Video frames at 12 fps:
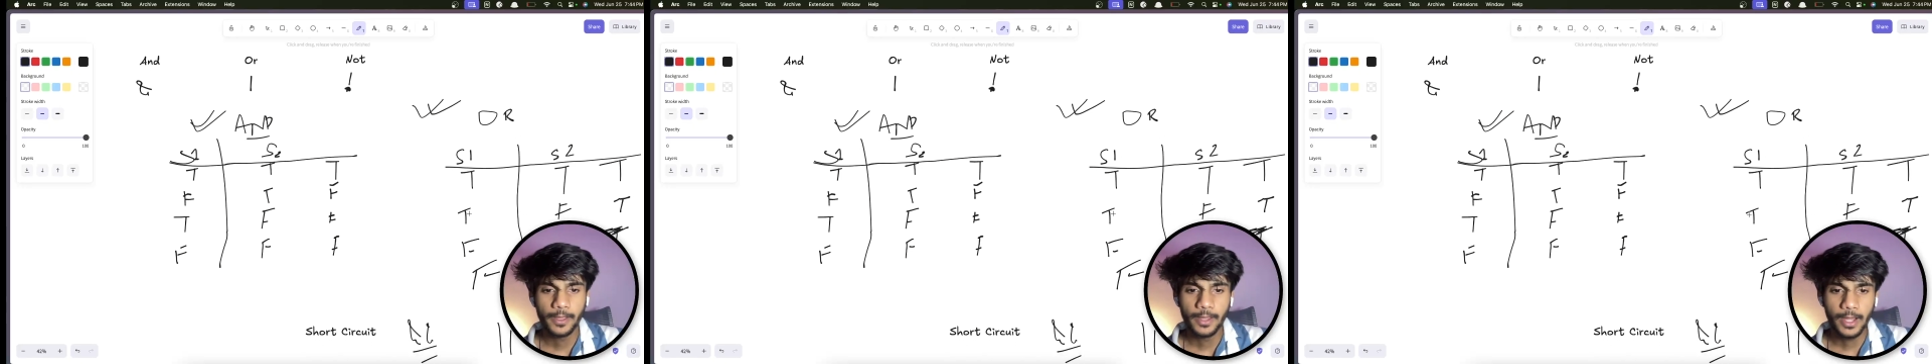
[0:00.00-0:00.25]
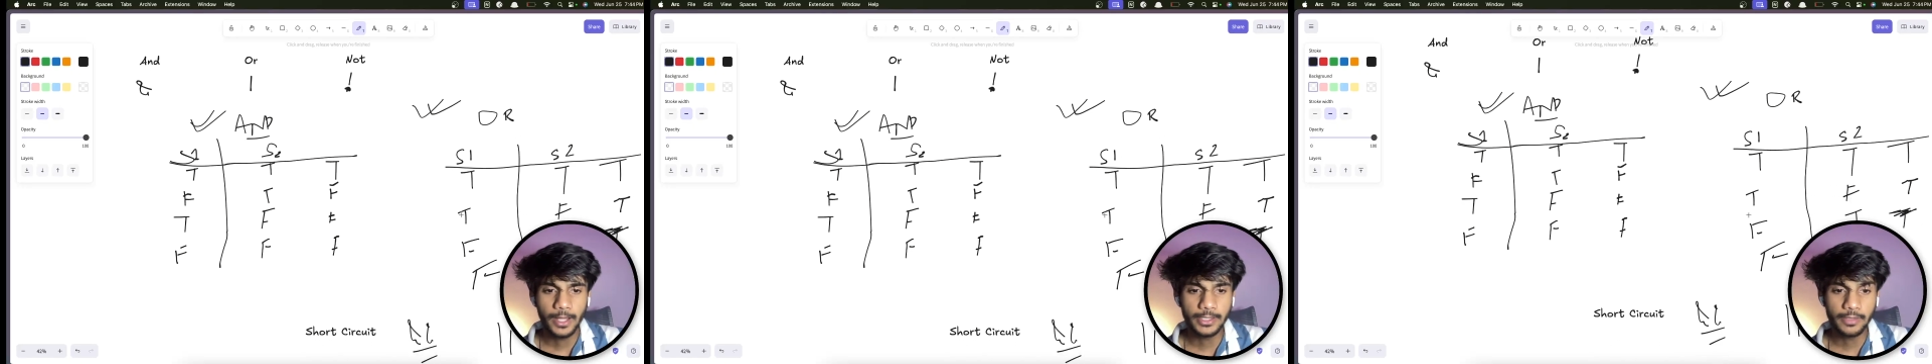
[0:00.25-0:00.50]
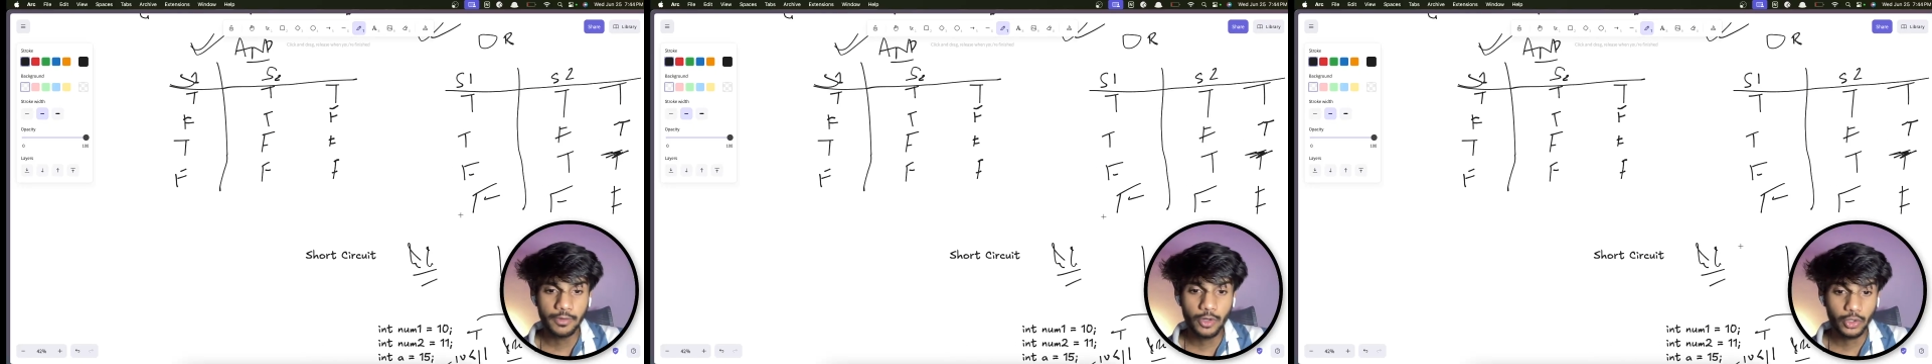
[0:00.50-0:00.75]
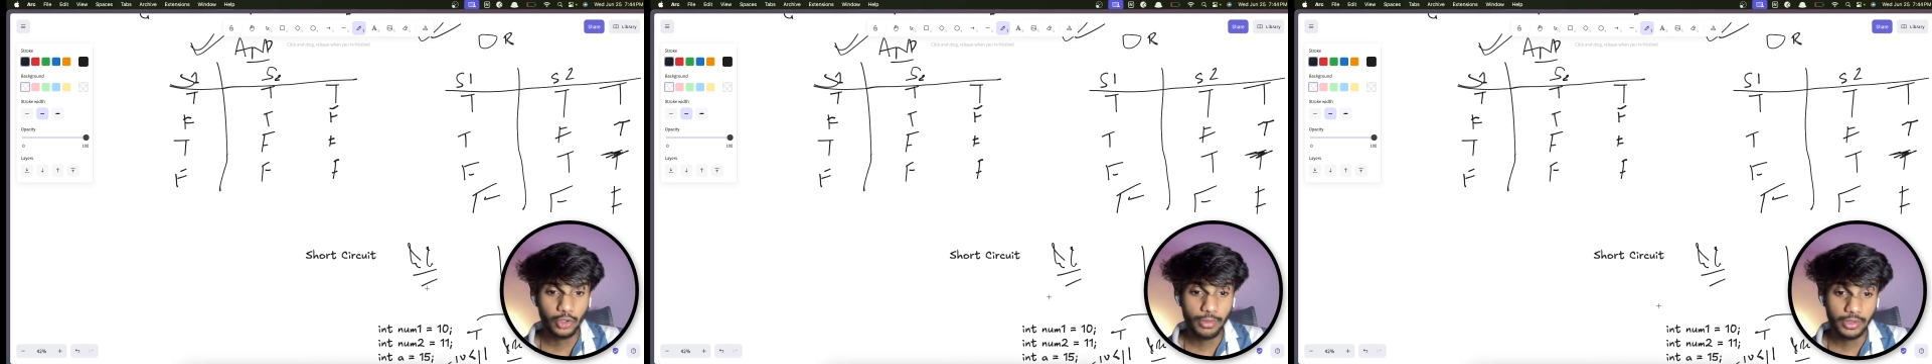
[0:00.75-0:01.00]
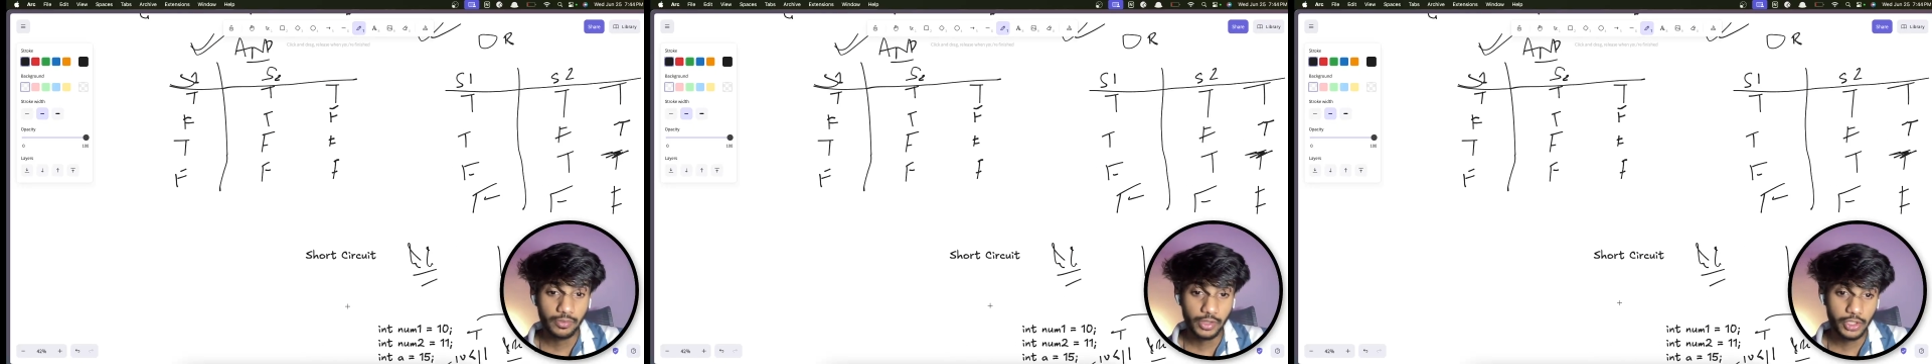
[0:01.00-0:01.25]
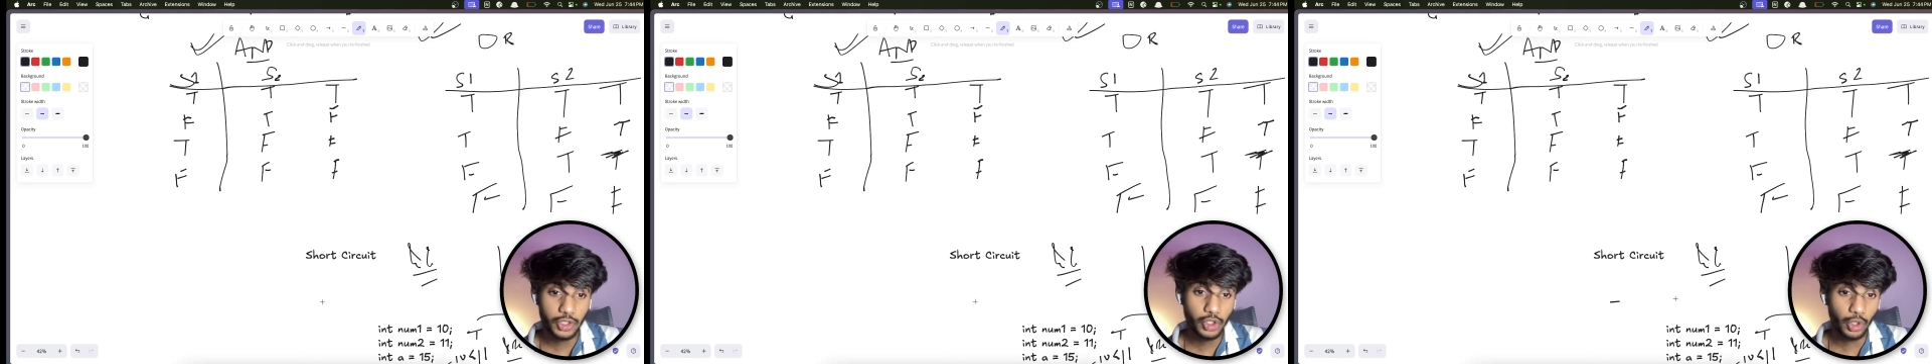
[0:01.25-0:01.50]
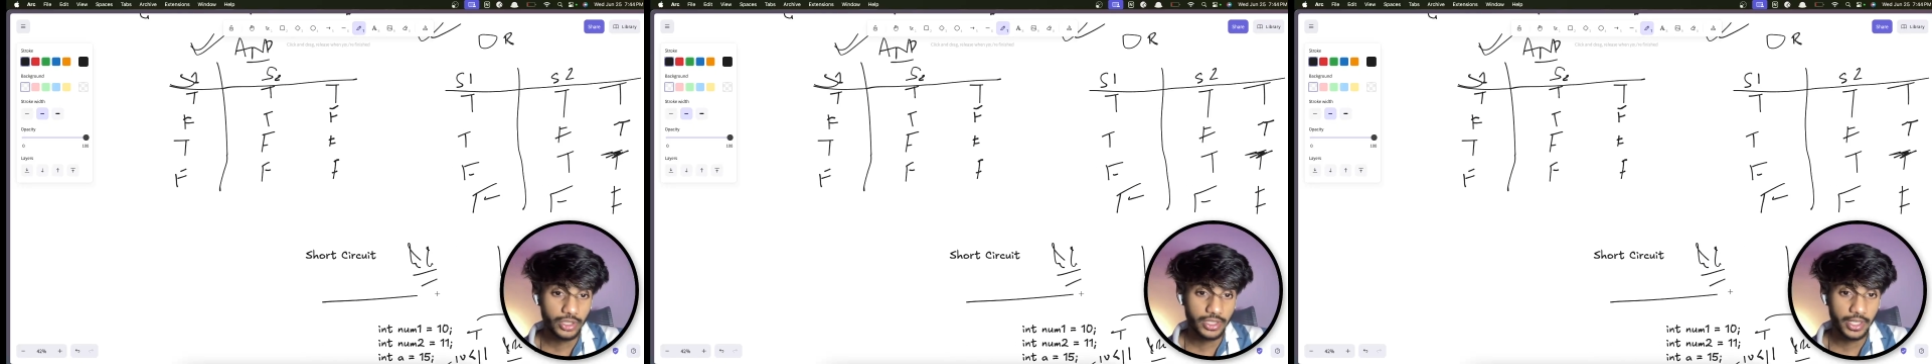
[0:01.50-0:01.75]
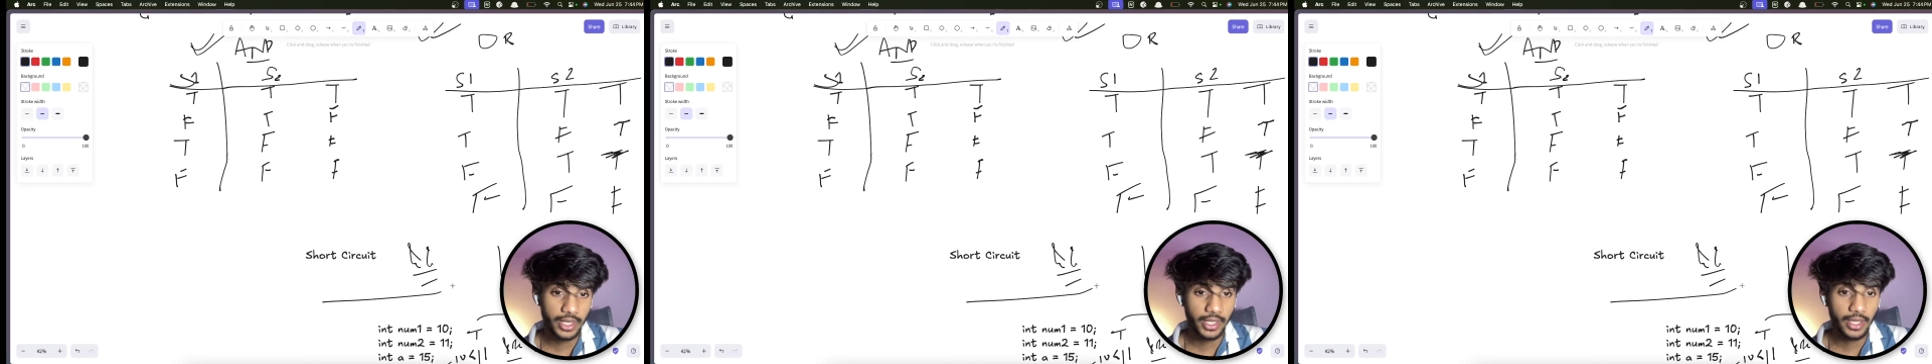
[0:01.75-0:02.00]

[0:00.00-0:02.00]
And then we got to know about what is short circuiting,